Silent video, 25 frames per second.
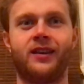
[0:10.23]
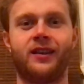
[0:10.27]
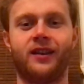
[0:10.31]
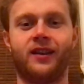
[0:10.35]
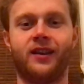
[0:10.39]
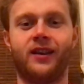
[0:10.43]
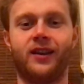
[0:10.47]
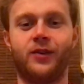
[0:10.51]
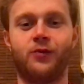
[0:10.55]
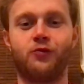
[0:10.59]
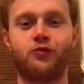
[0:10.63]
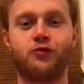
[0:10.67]

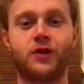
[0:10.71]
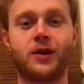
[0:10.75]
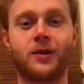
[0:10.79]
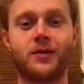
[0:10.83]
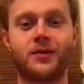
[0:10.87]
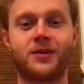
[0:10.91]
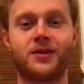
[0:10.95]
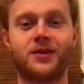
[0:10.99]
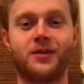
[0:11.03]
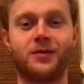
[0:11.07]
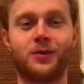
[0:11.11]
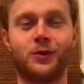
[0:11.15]
I
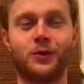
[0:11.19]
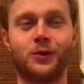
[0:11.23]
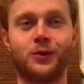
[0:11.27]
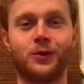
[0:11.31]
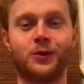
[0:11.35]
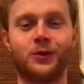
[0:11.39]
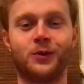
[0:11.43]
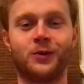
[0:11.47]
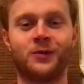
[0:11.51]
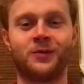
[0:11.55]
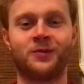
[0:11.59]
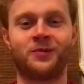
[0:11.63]
ripped the
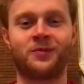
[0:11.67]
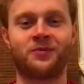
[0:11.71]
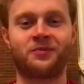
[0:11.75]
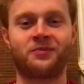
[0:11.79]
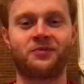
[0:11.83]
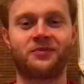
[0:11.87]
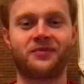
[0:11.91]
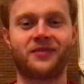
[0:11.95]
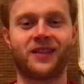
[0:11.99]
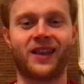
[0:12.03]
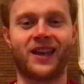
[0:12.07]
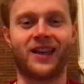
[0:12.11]
ball
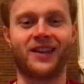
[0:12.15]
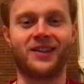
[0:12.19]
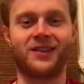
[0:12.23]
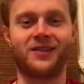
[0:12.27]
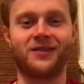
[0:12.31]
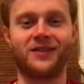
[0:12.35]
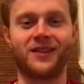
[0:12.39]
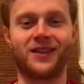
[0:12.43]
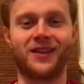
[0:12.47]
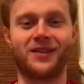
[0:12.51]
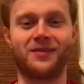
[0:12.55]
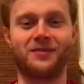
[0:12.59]
out
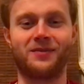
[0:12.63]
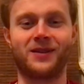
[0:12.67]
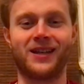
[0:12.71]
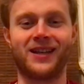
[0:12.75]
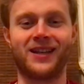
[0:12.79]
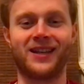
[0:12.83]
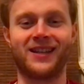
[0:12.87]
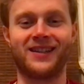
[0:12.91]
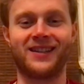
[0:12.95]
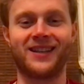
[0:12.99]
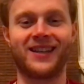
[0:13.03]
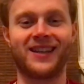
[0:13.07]
of the other
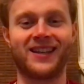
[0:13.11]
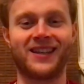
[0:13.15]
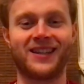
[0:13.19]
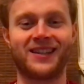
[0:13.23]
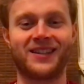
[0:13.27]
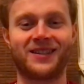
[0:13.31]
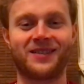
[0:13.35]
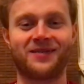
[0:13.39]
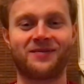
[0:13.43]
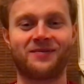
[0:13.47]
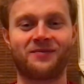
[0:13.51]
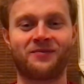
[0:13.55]
player's
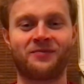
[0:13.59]
hands,